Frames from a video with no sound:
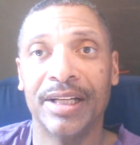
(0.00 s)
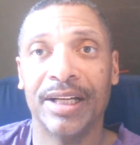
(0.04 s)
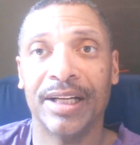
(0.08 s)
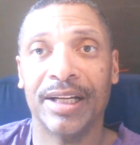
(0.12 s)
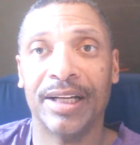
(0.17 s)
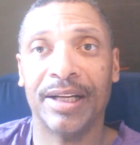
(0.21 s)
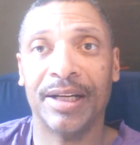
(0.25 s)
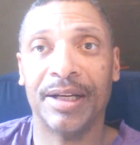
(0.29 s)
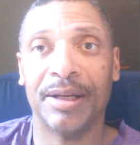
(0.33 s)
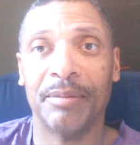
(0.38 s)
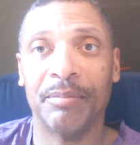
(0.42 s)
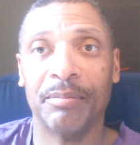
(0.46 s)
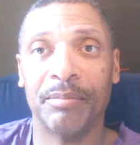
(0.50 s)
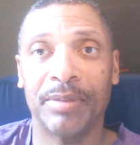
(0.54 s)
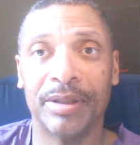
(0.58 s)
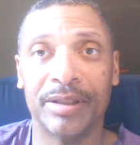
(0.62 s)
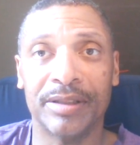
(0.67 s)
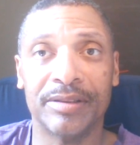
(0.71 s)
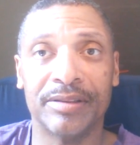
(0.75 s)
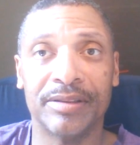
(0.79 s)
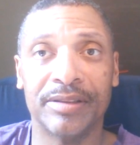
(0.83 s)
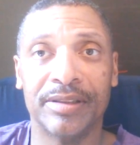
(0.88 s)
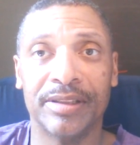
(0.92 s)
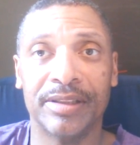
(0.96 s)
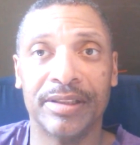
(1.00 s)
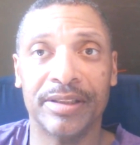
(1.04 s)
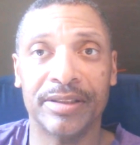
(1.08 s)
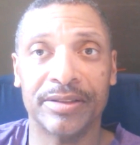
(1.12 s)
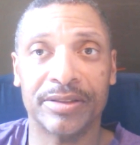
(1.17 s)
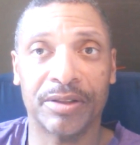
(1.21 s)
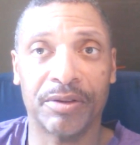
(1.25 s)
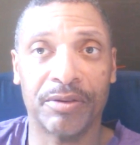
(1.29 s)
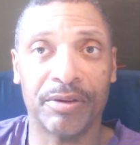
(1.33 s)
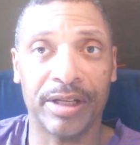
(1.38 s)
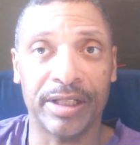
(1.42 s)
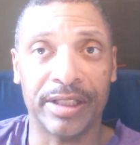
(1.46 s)
but
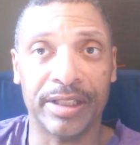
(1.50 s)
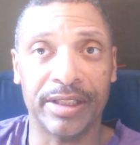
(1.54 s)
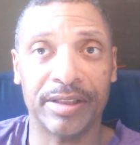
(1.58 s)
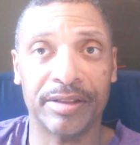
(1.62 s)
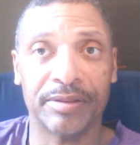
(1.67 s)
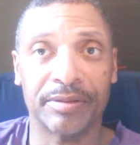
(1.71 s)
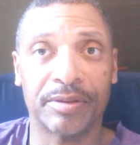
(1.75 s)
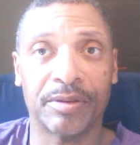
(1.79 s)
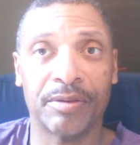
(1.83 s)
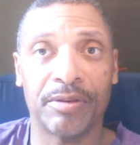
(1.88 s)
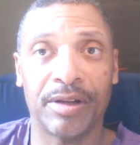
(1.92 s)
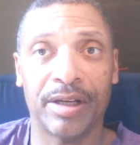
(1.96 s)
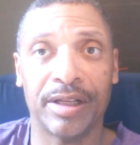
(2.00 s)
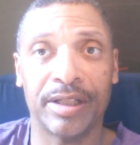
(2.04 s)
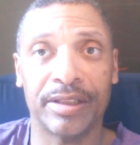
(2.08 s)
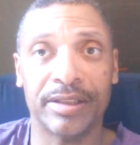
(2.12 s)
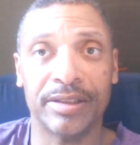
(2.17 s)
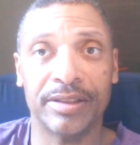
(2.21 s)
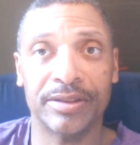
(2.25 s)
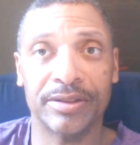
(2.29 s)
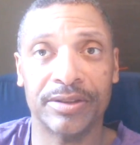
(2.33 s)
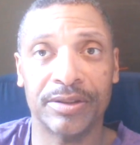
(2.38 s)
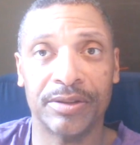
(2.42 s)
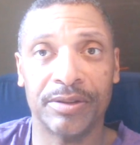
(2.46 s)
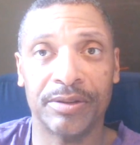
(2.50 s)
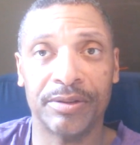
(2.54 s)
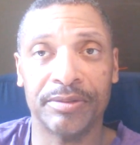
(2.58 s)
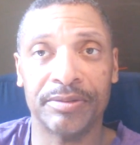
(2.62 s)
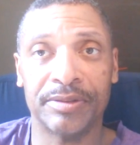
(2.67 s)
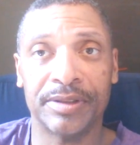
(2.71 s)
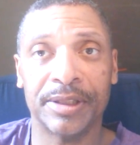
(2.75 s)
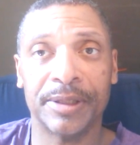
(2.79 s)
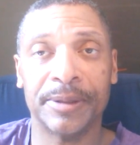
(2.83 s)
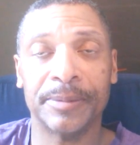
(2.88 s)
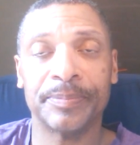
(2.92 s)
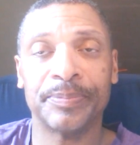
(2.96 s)
there's a great deal of credit
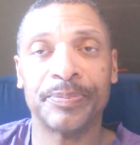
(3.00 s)
deserved.